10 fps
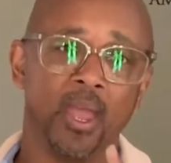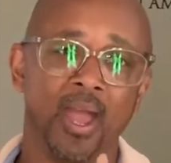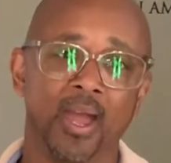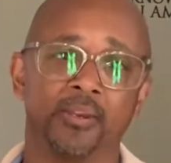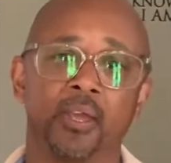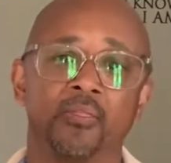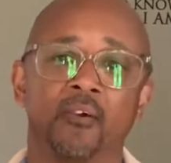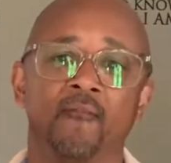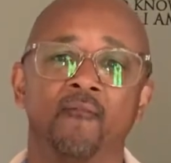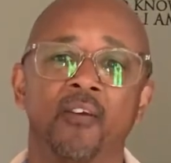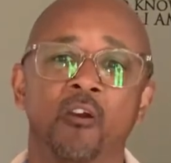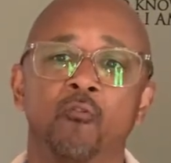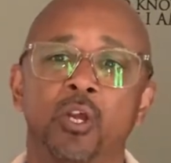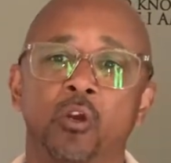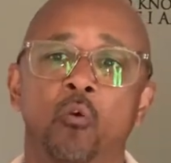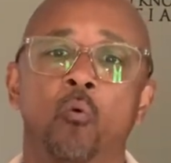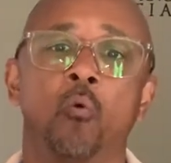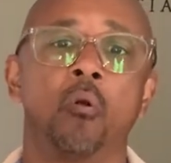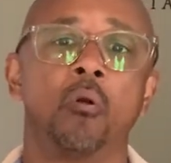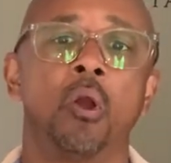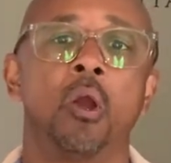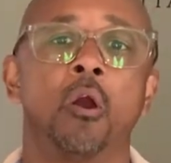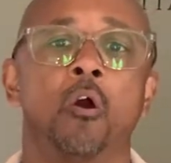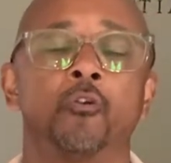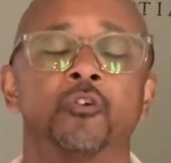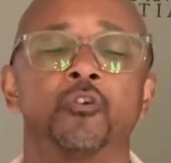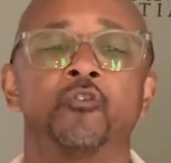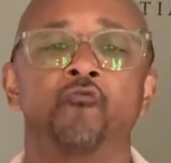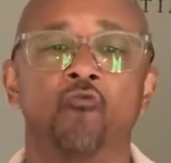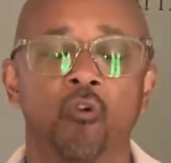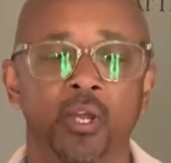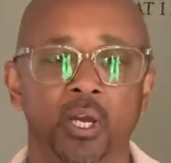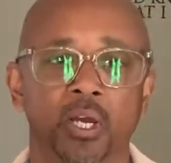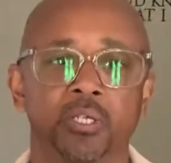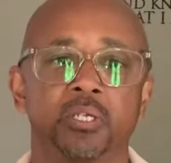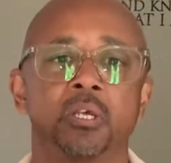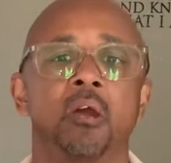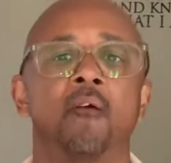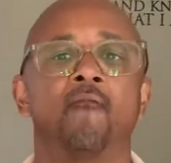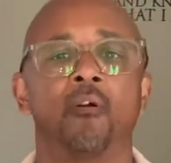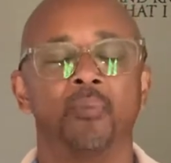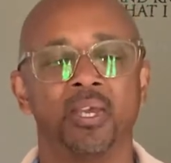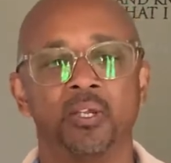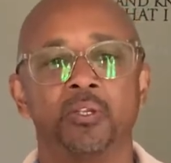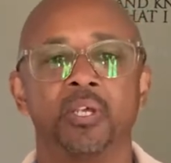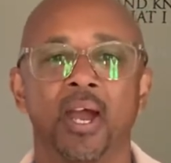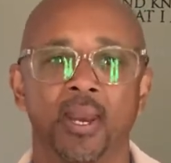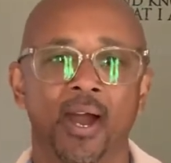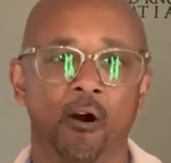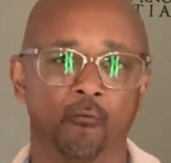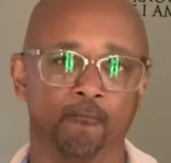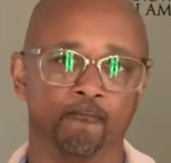at the very core, are destroying us from the inside out.